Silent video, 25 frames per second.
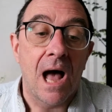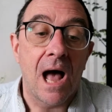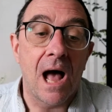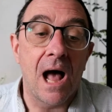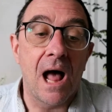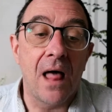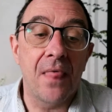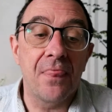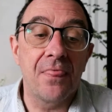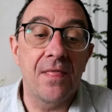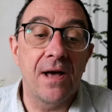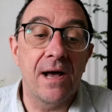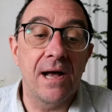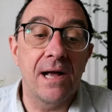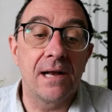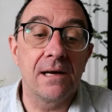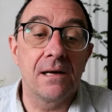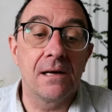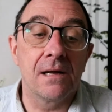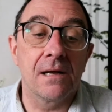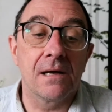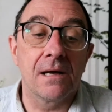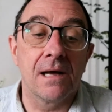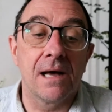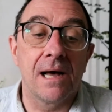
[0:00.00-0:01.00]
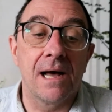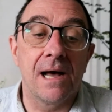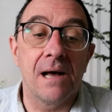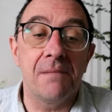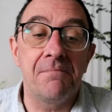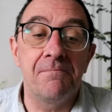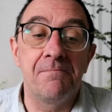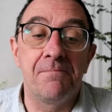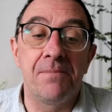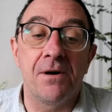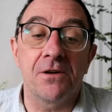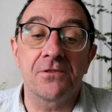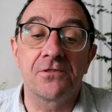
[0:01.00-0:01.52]
and then
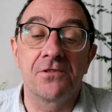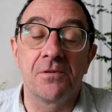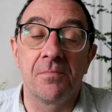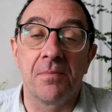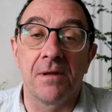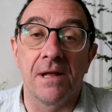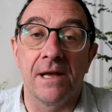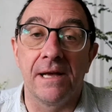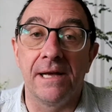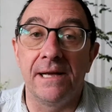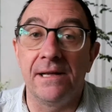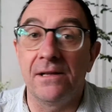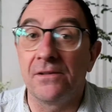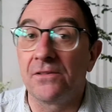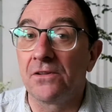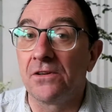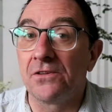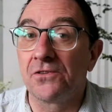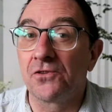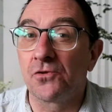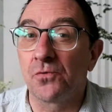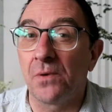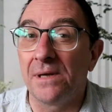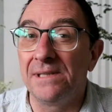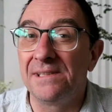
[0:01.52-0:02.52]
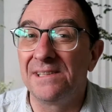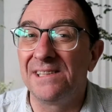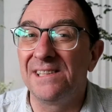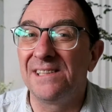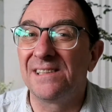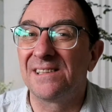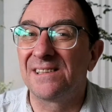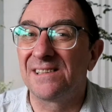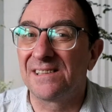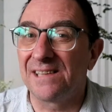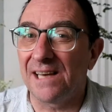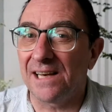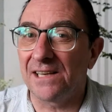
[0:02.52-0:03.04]
possibly the
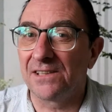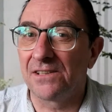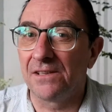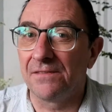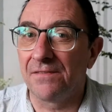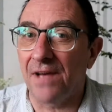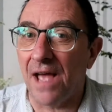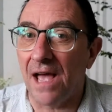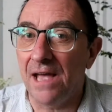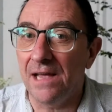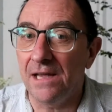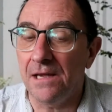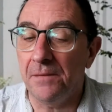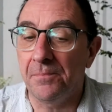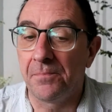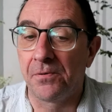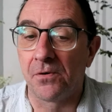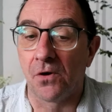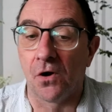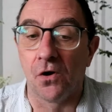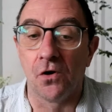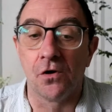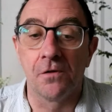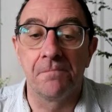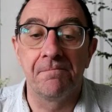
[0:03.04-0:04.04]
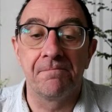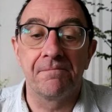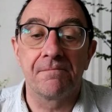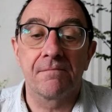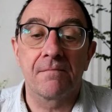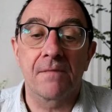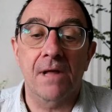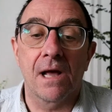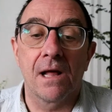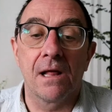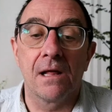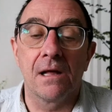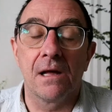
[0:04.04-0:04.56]
26th of April
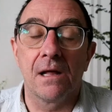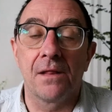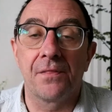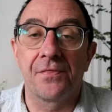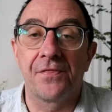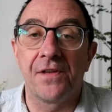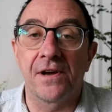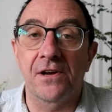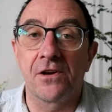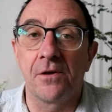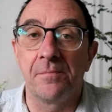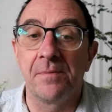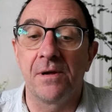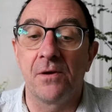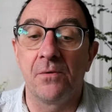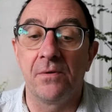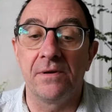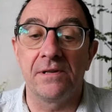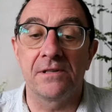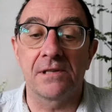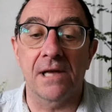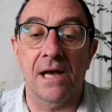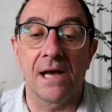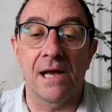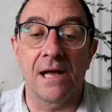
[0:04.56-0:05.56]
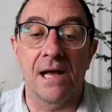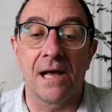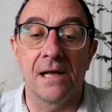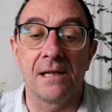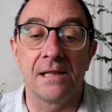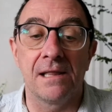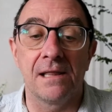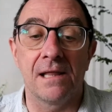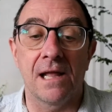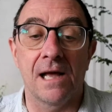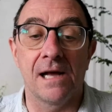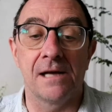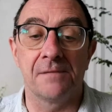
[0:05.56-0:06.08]
there could be
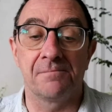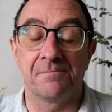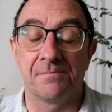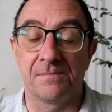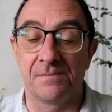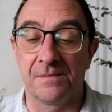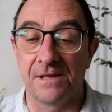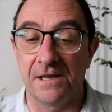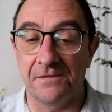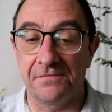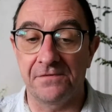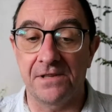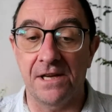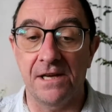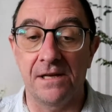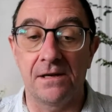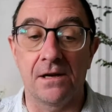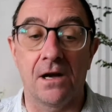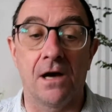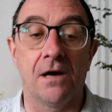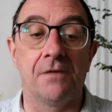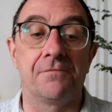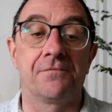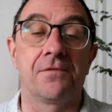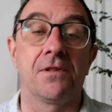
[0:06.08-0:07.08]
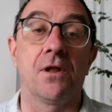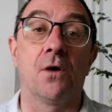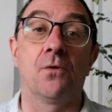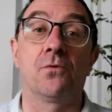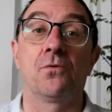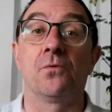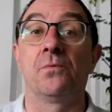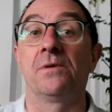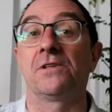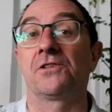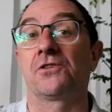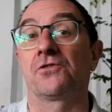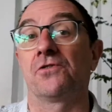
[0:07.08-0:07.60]
a lifting of
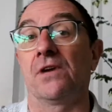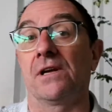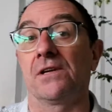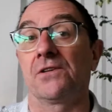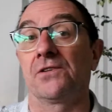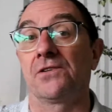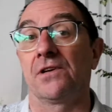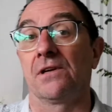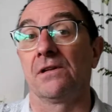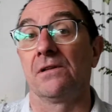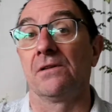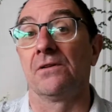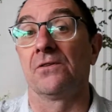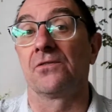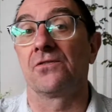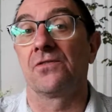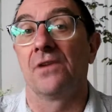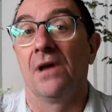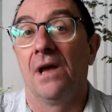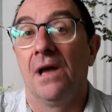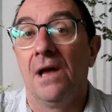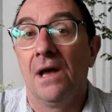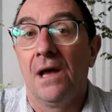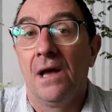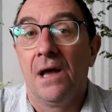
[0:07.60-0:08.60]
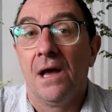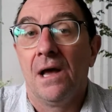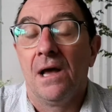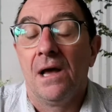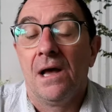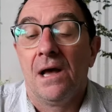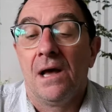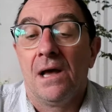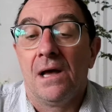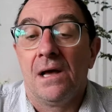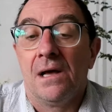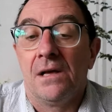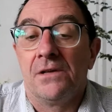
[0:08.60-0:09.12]
local restrictions.
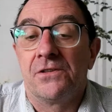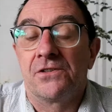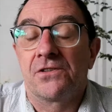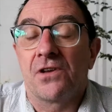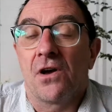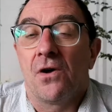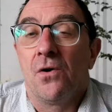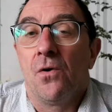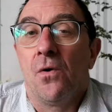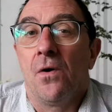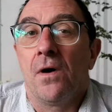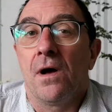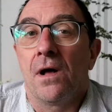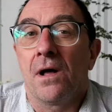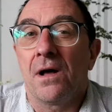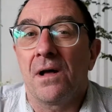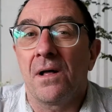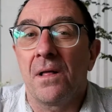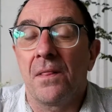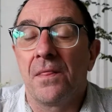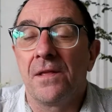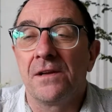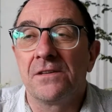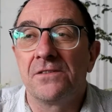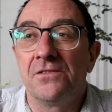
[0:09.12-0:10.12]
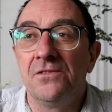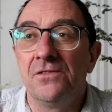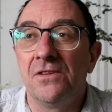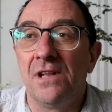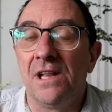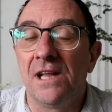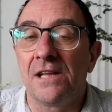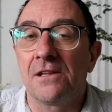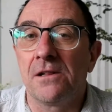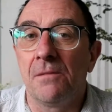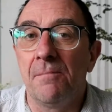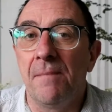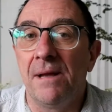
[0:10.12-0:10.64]
So there's
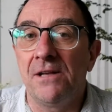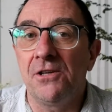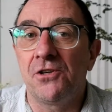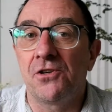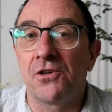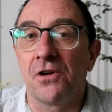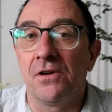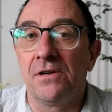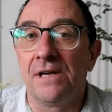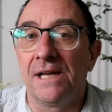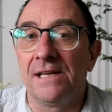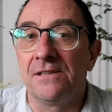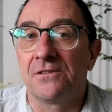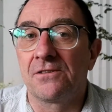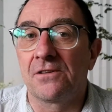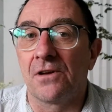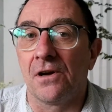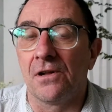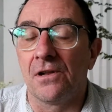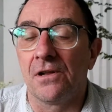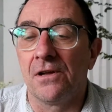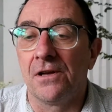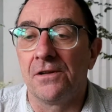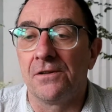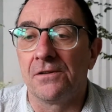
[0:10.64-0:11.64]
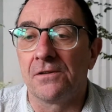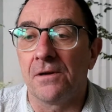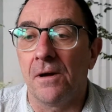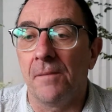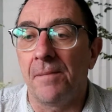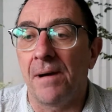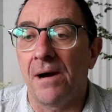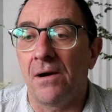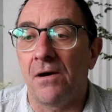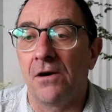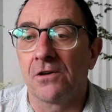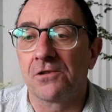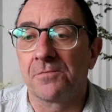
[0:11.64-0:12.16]
little mention in Scotland
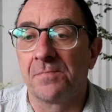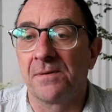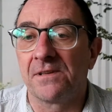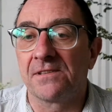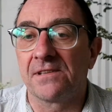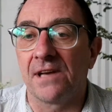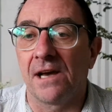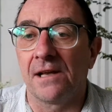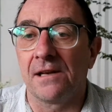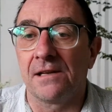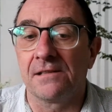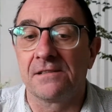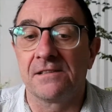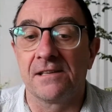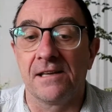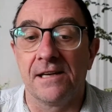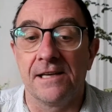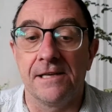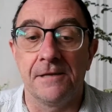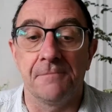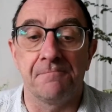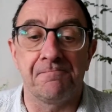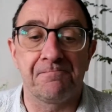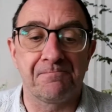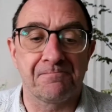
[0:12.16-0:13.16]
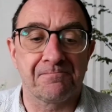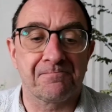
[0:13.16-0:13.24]
about hospitality,